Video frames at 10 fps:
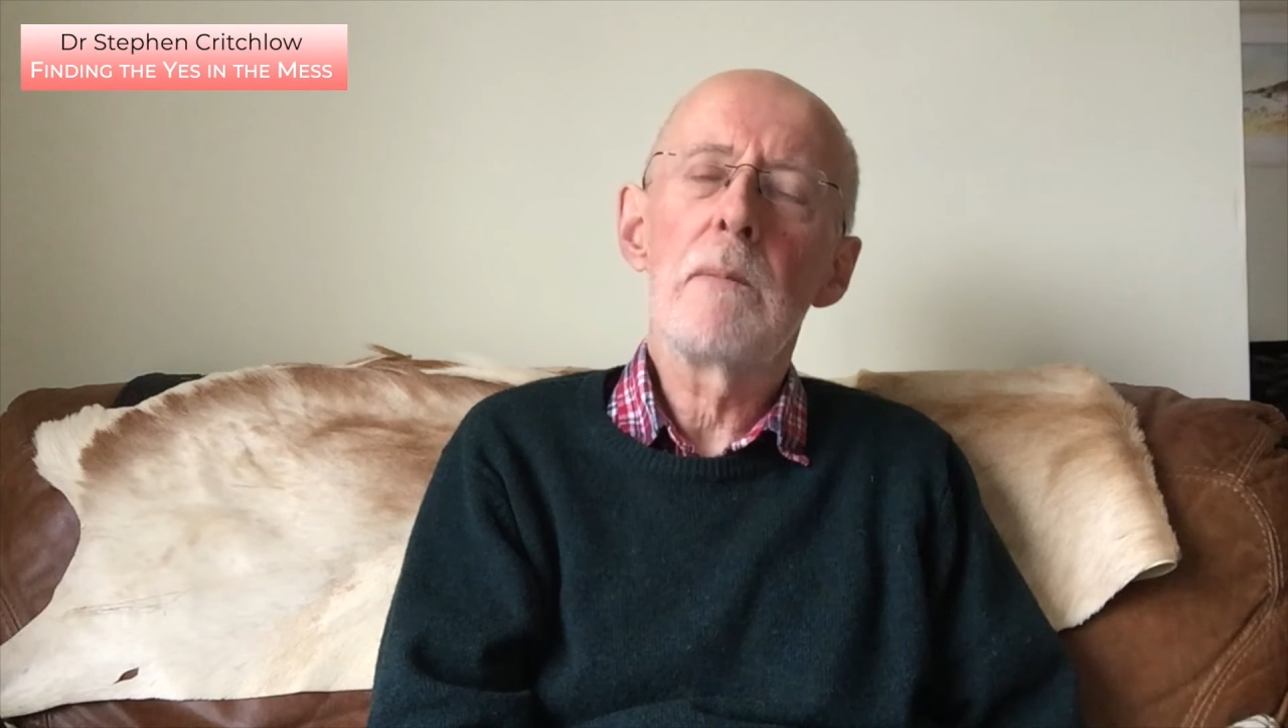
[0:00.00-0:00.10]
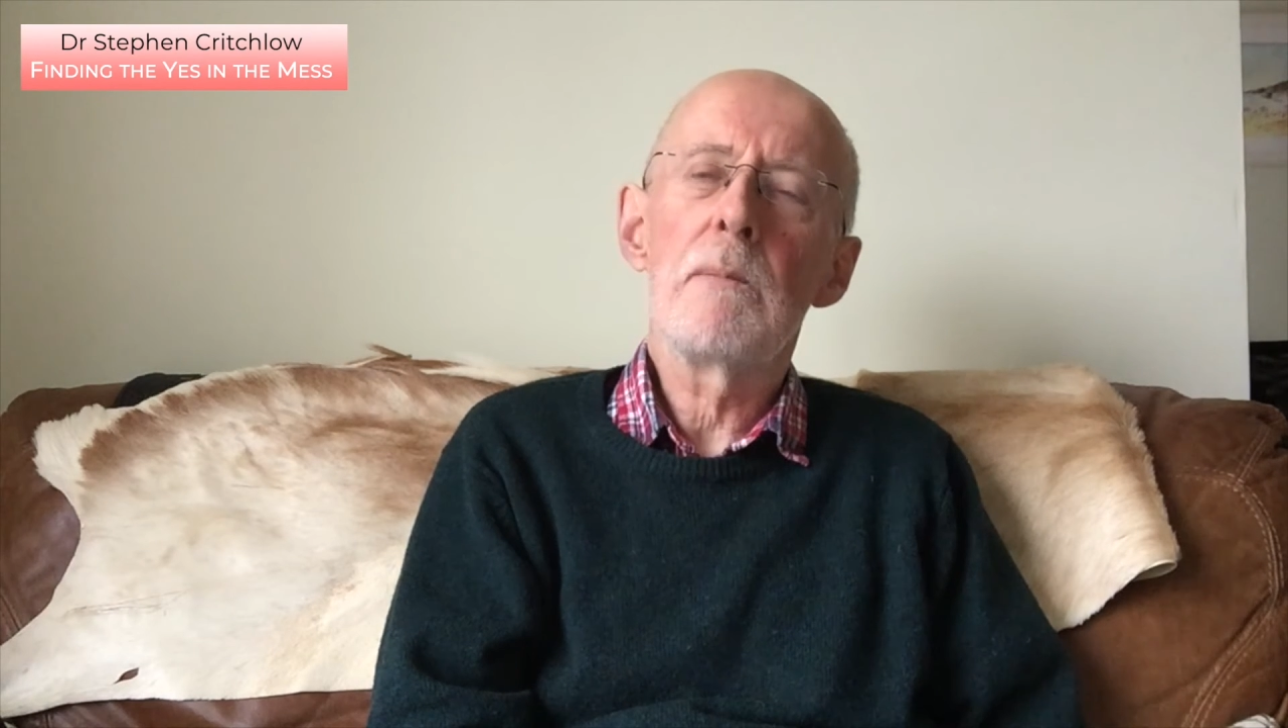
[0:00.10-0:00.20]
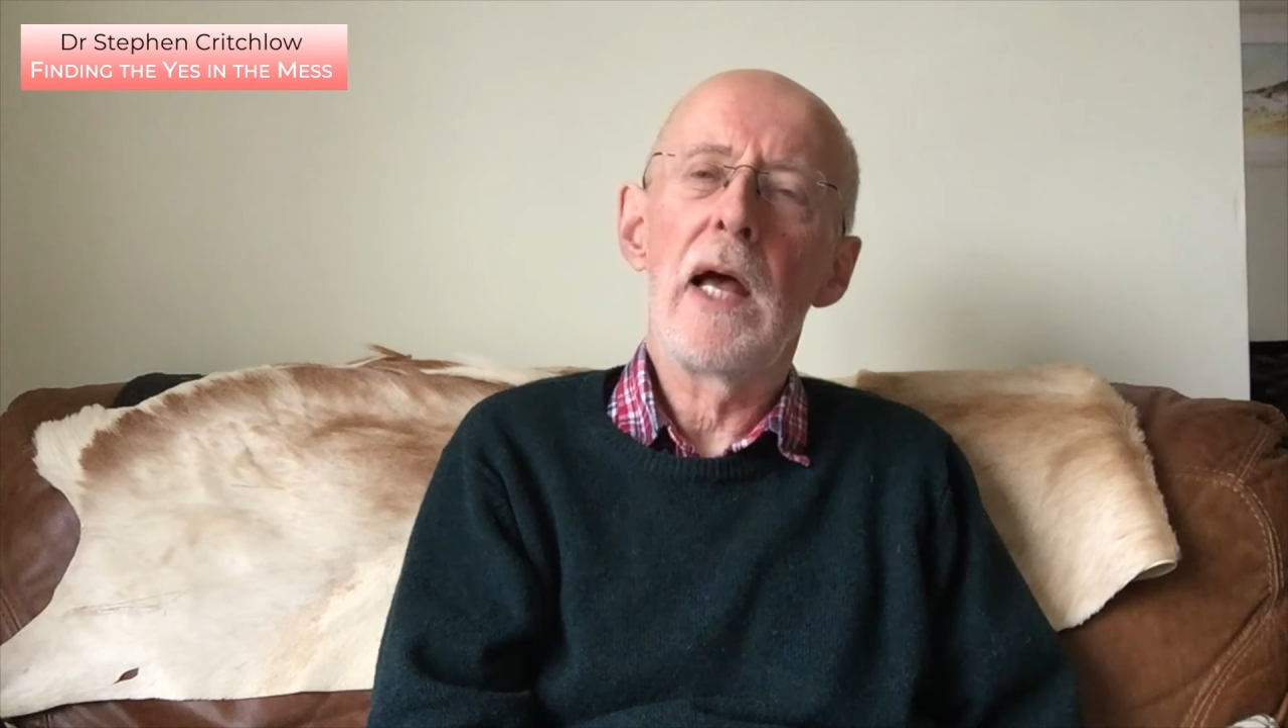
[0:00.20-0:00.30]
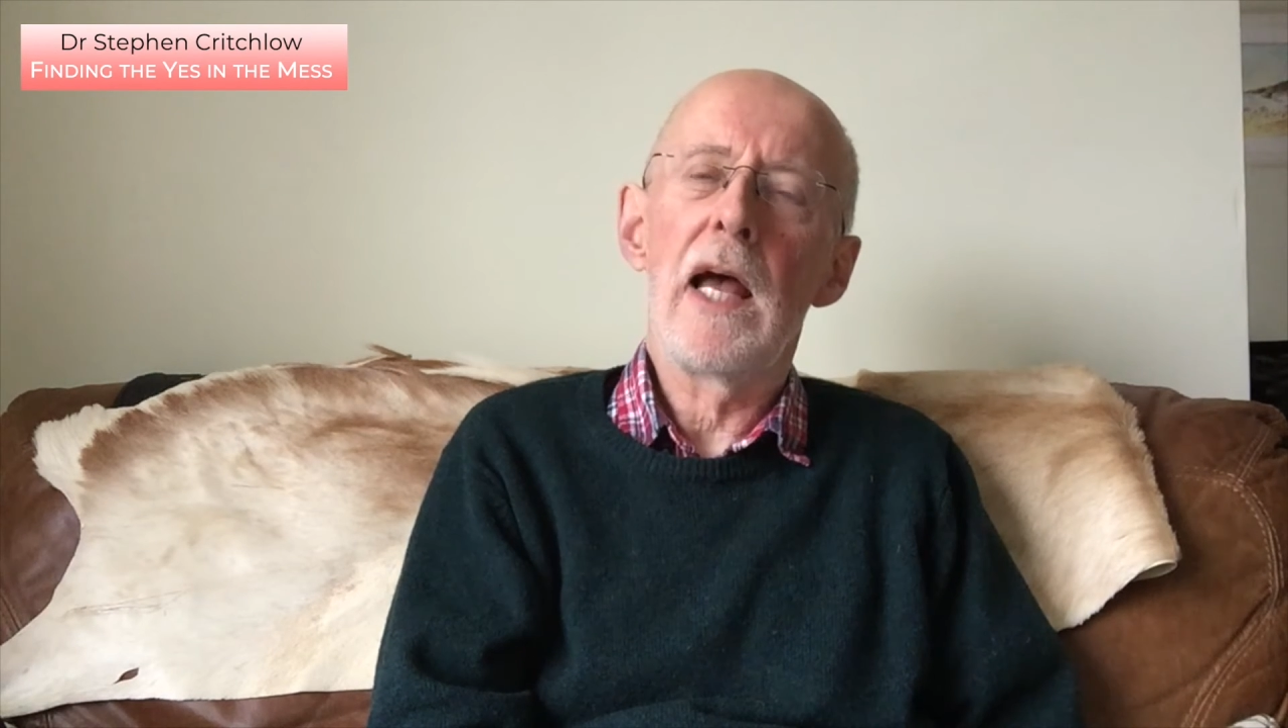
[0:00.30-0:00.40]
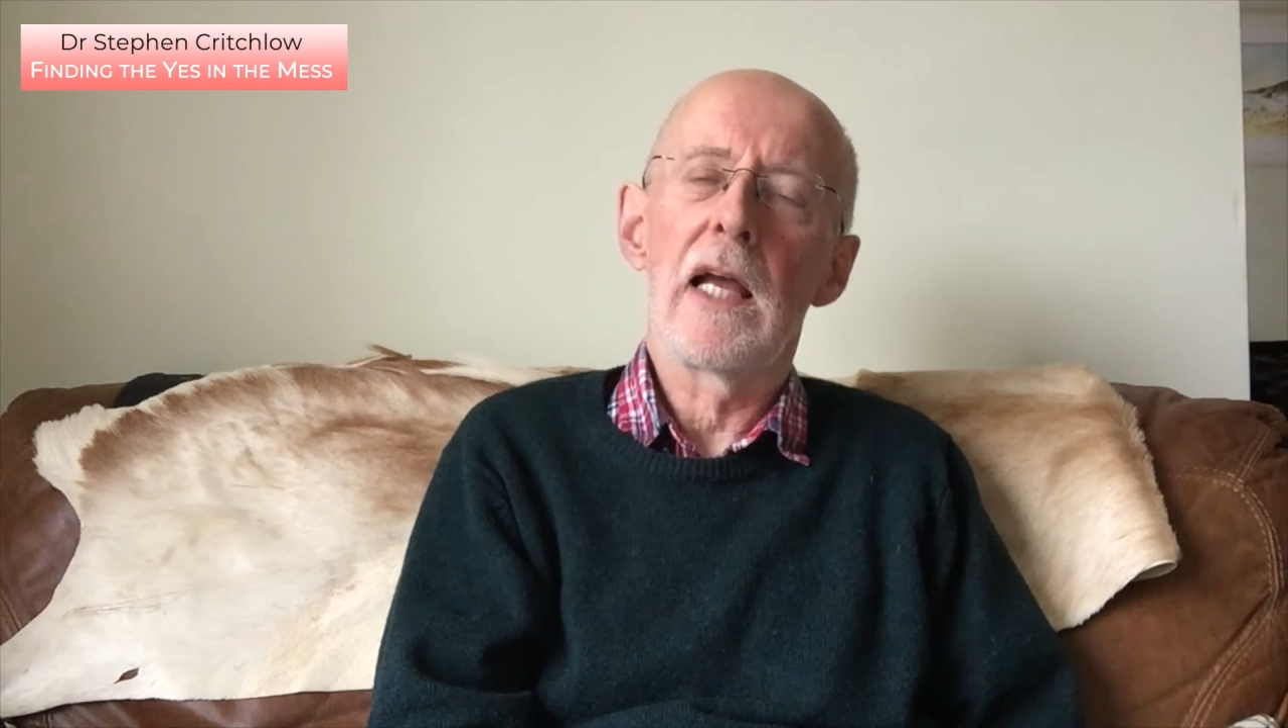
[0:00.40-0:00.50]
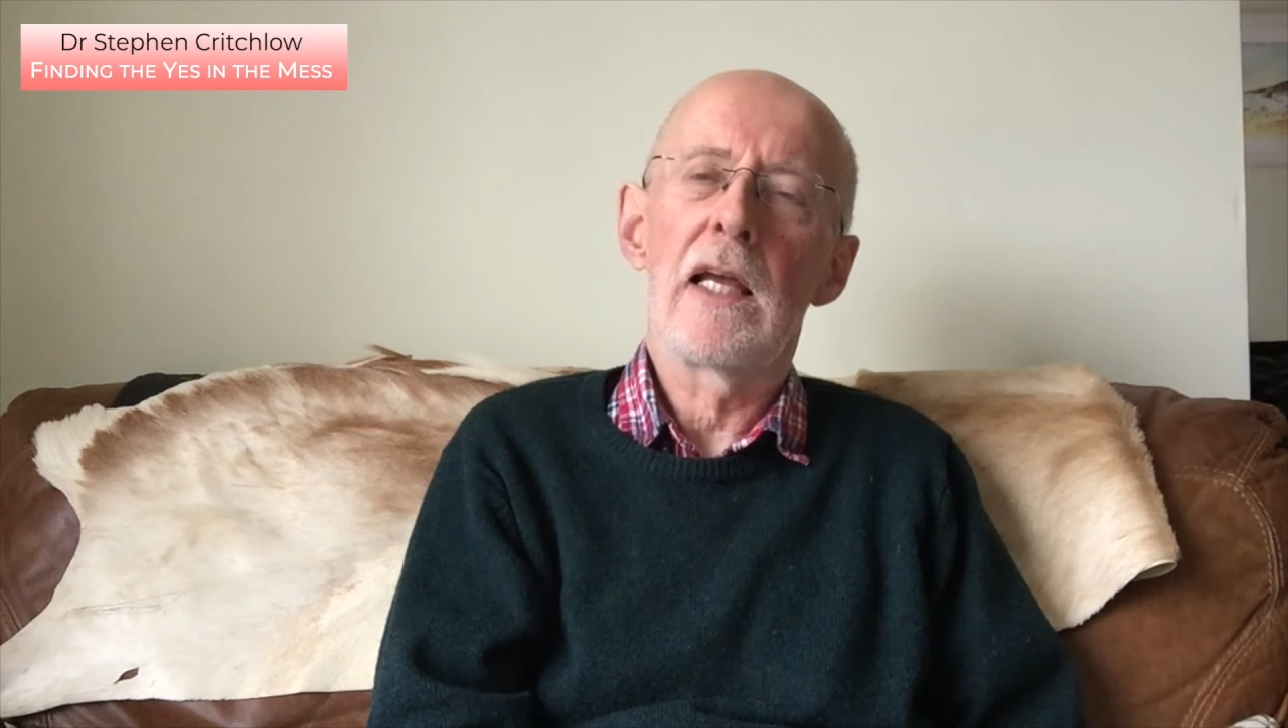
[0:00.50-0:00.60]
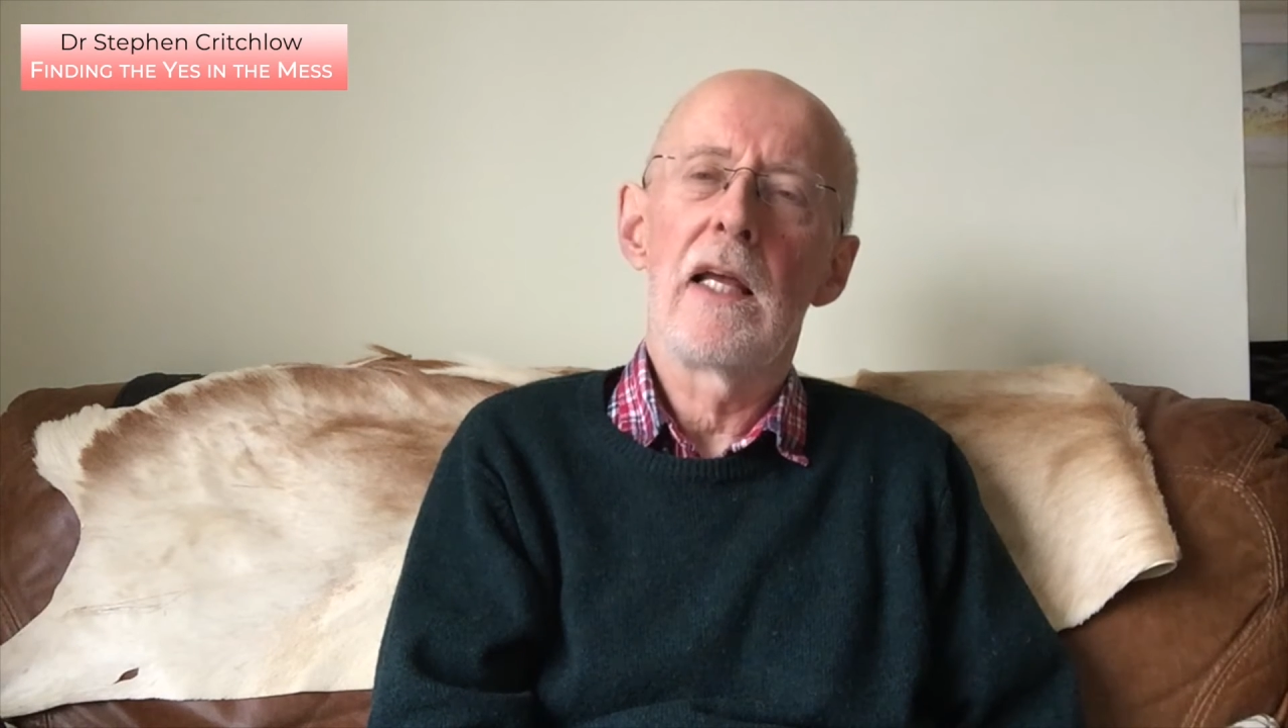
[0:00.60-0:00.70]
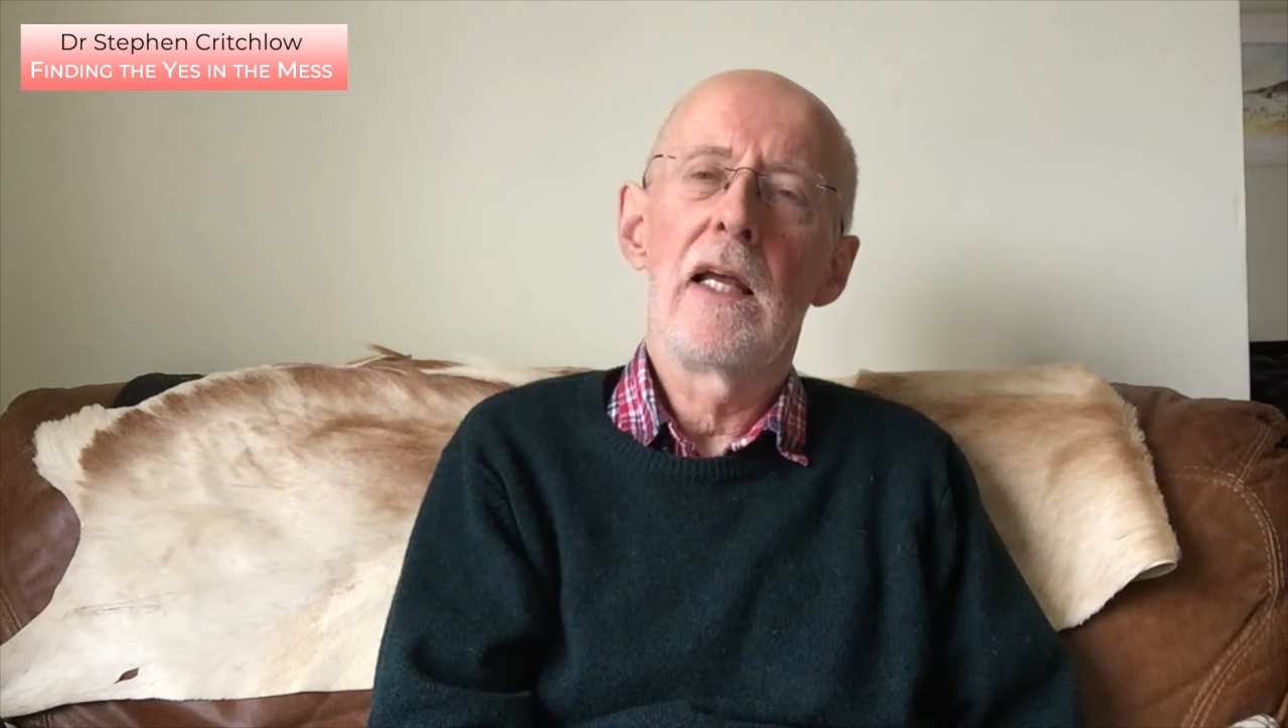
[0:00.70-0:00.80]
back